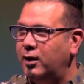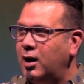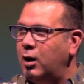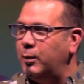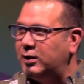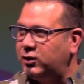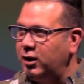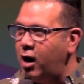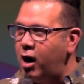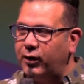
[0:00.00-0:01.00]
and when we
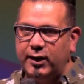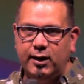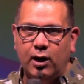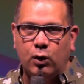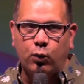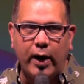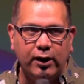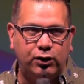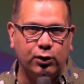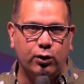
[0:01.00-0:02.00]
see all the
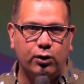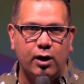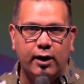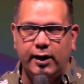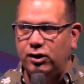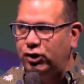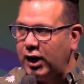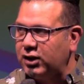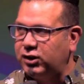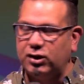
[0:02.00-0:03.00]
racial
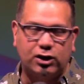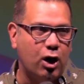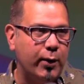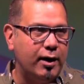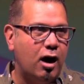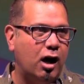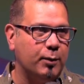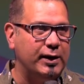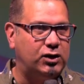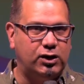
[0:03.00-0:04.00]
injustice going on
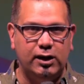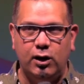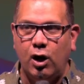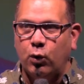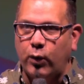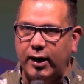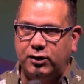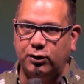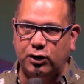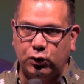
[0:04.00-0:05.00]
and we see
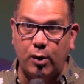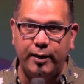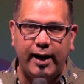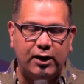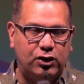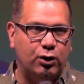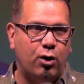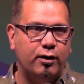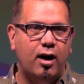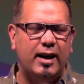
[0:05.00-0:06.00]
racial discrimination
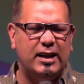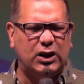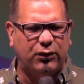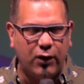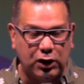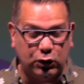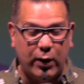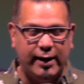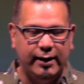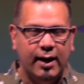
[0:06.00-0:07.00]
going on. And it's
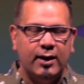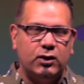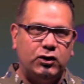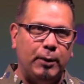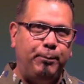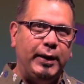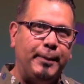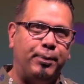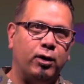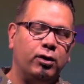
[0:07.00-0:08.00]
frustrating to see
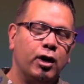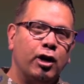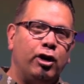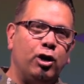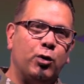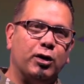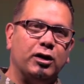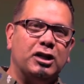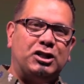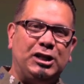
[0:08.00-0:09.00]
people who
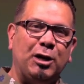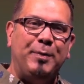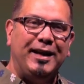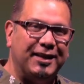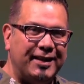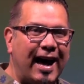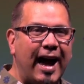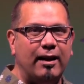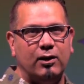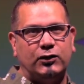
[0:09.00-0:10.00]
will still be in
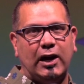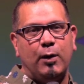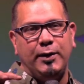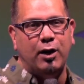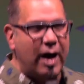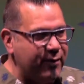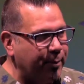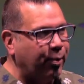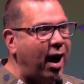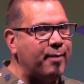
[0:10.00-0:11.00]
denial and say, we don't have
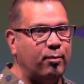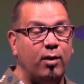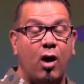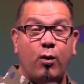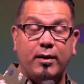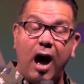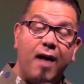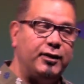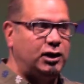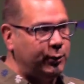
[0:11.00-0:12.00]
a problem, when
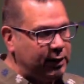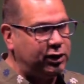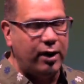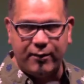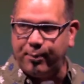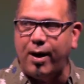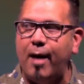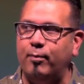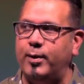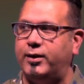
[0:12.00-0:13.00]
obviously we still have a
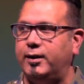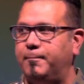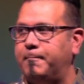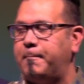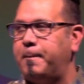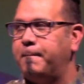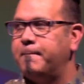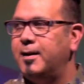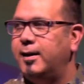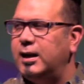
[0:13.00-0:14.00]
problem with it.
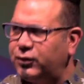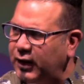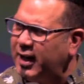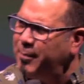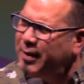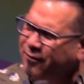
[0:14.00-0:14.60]
It's, it can